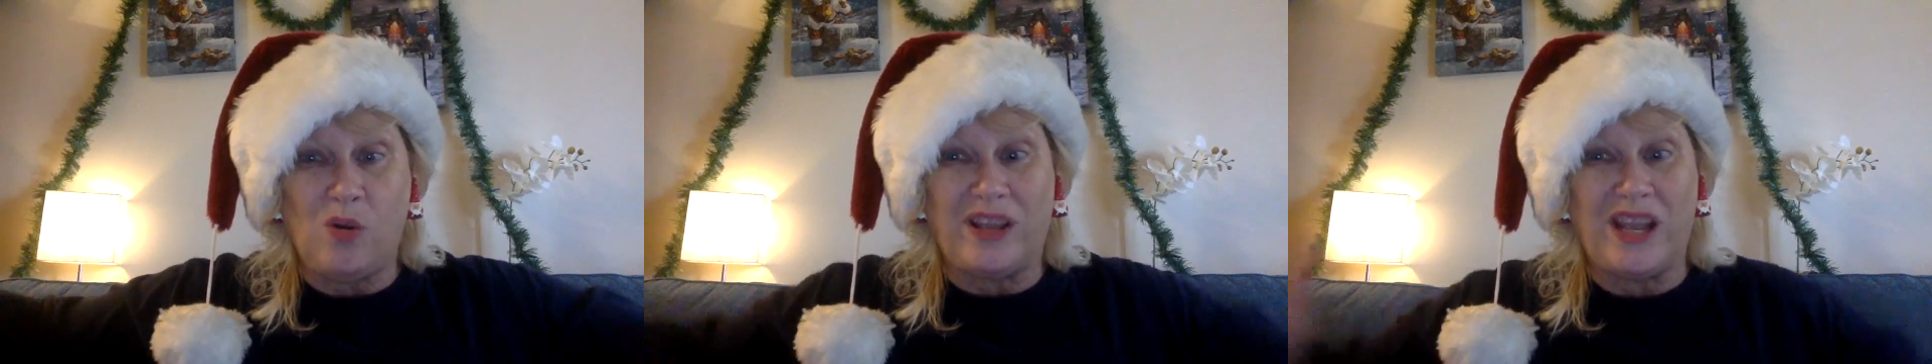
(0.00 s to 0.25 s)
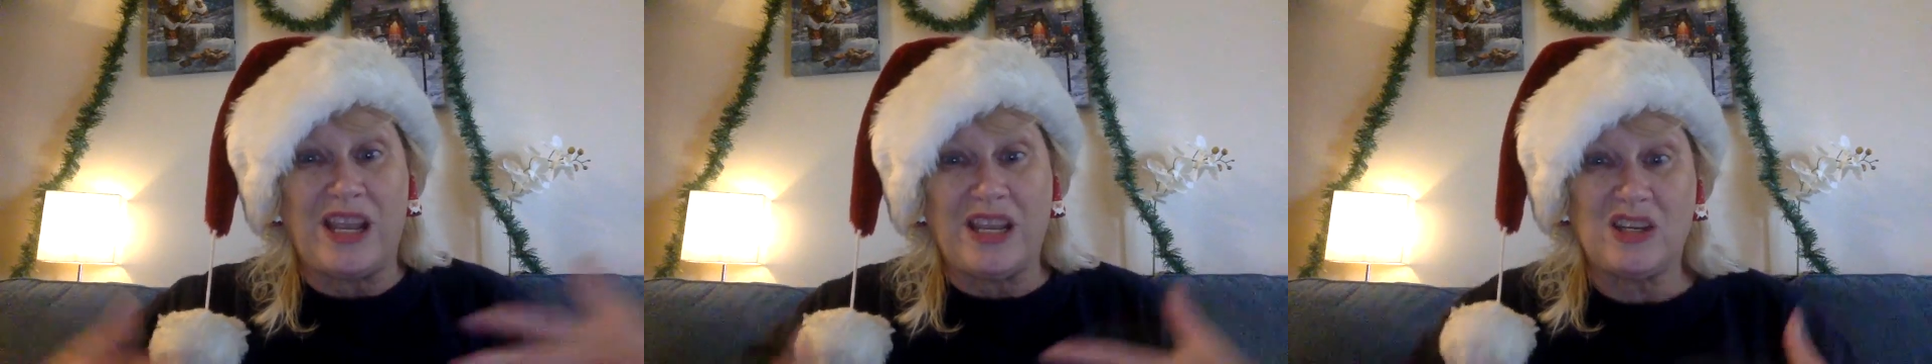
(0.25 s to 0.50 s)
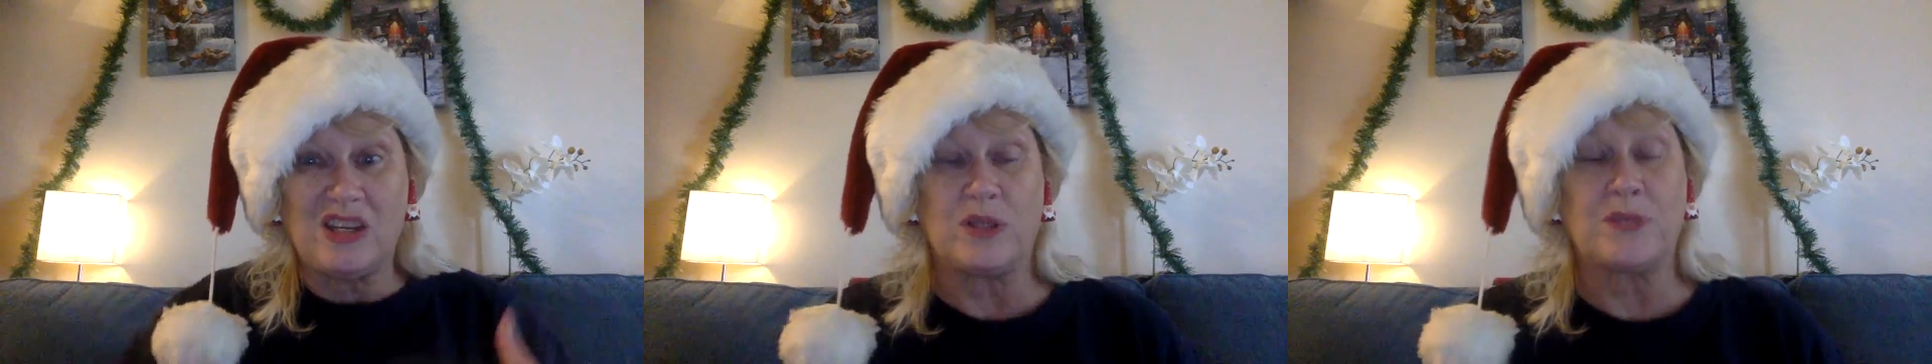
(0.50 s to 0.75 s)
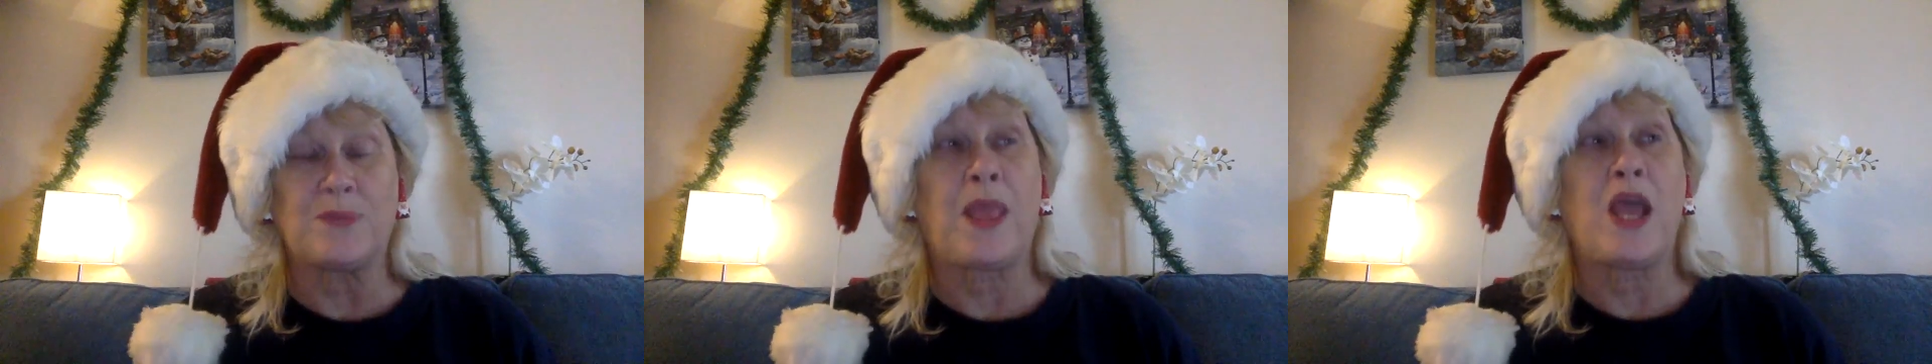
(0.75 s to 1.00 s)
It can't get to
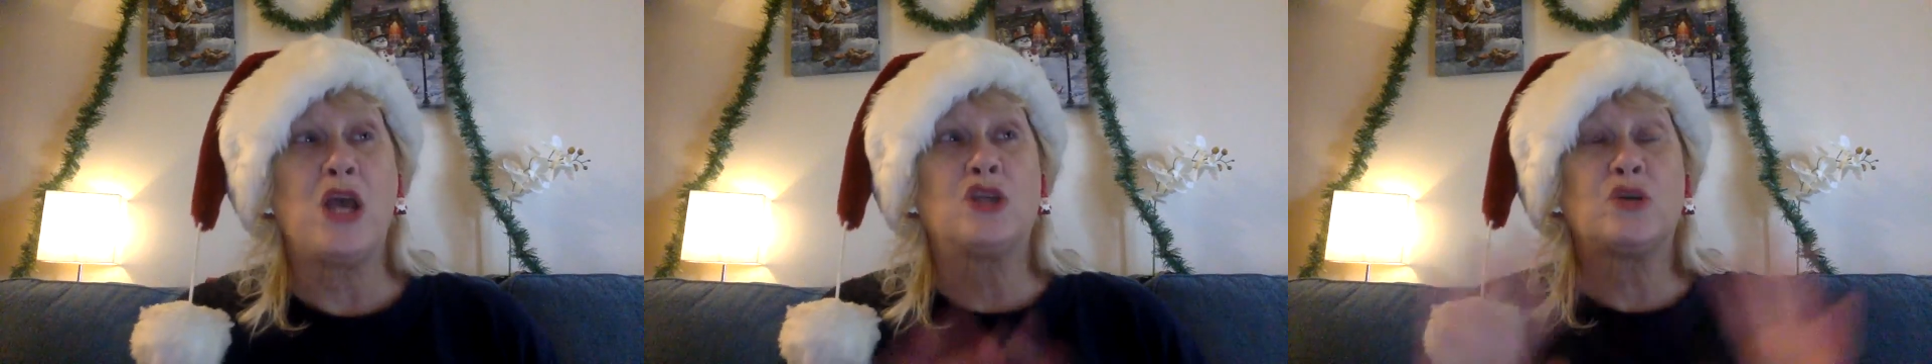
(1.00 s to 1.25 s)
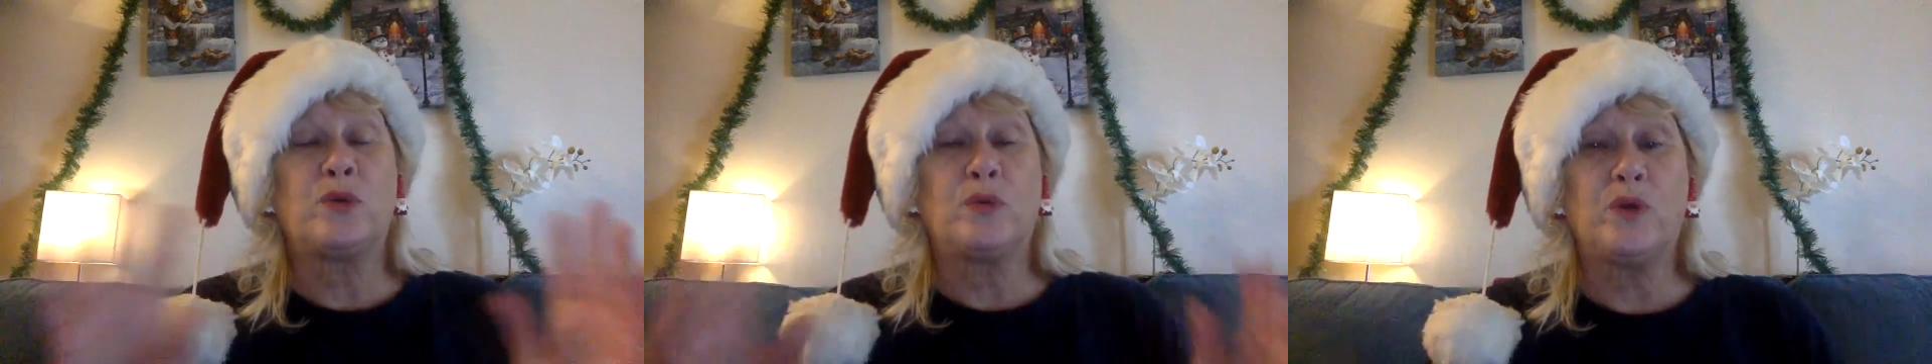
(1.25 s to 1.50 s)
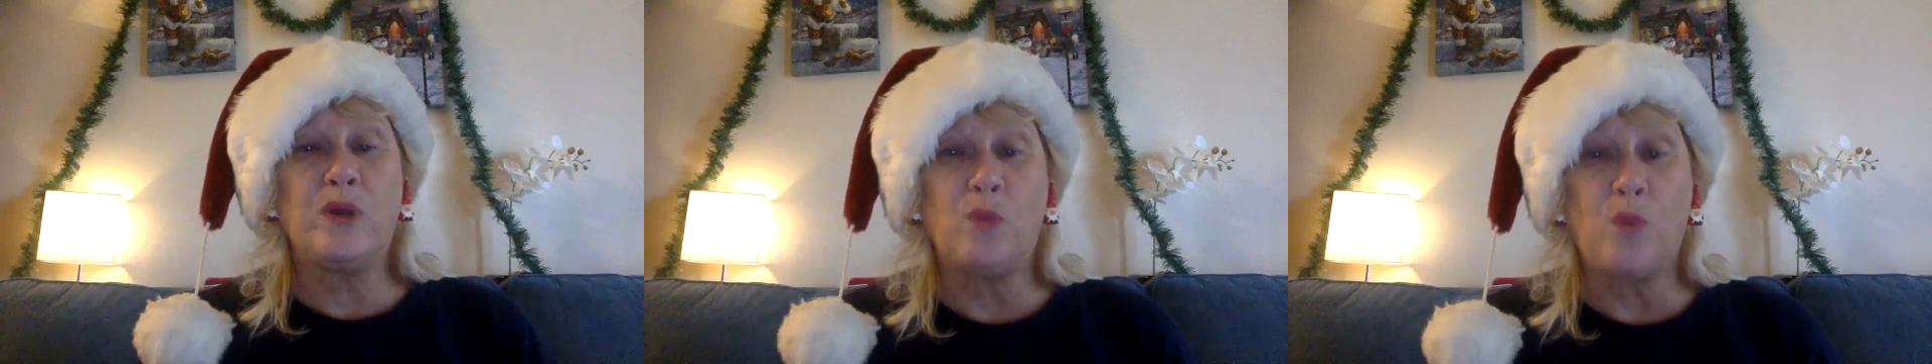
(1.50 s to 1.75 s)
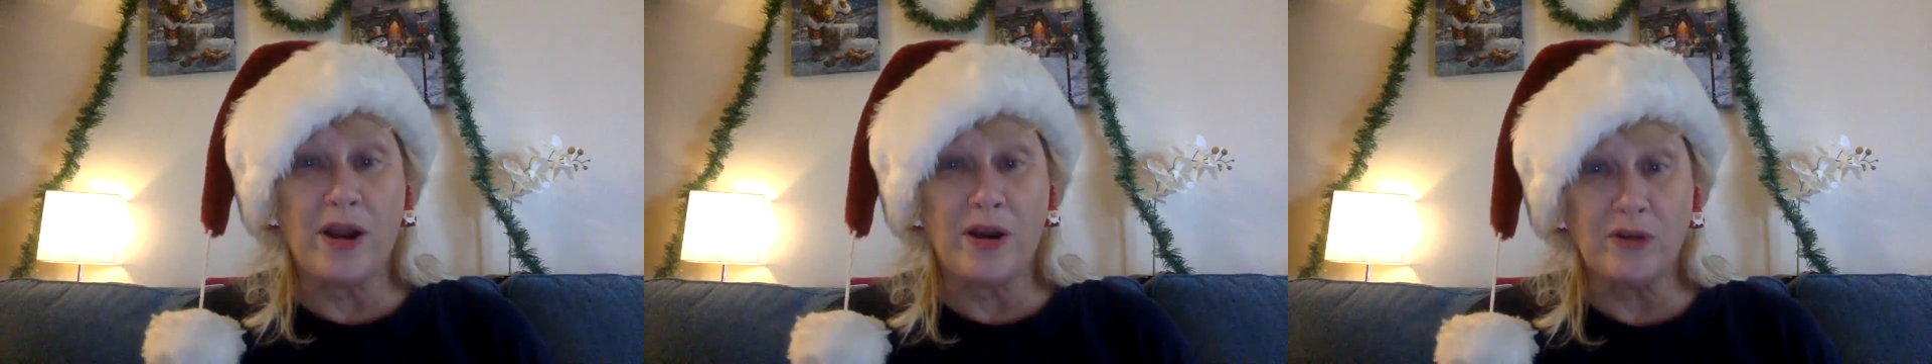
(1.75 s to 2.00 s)
us. So we
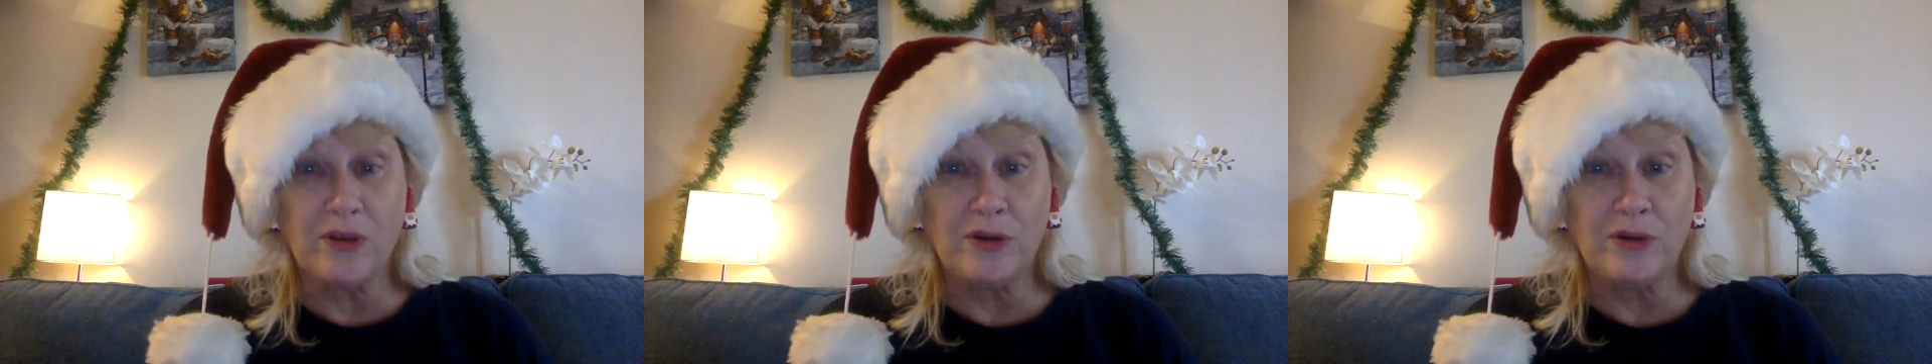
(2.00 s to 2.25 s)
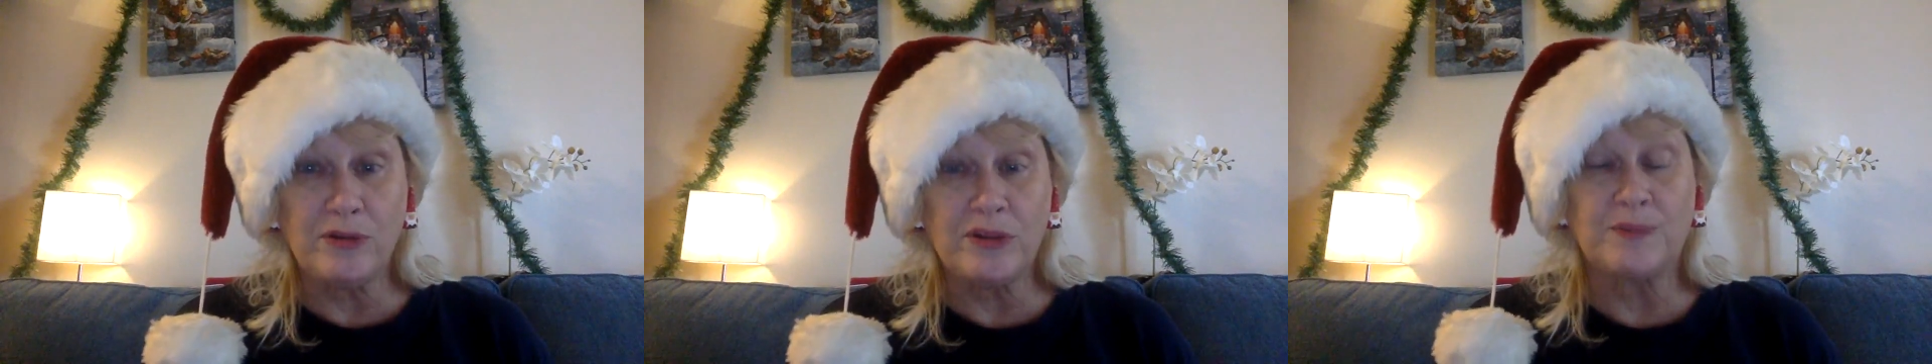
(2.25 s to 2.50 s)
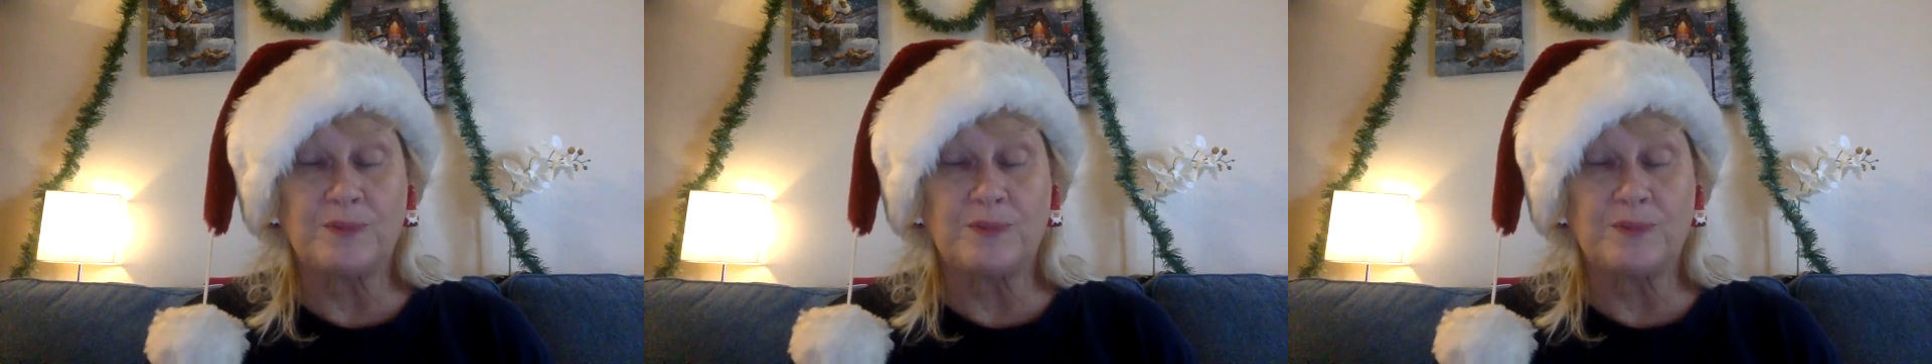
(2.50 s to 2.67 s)
rewire those